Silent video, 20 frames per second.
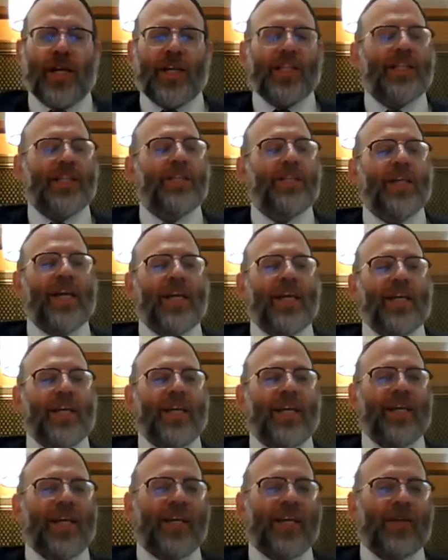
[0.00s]

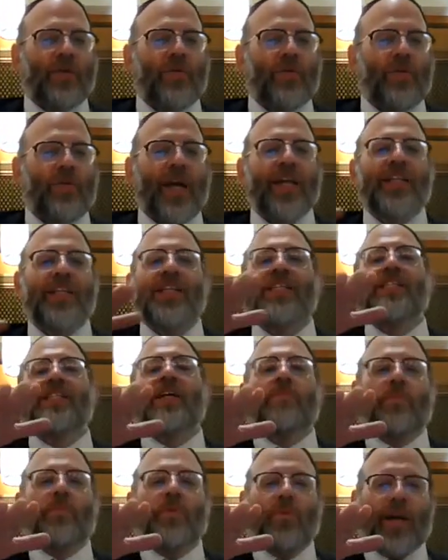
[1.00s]
It creates a
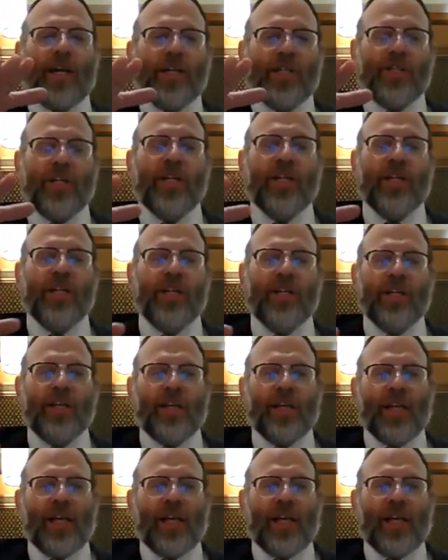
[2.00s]
separation,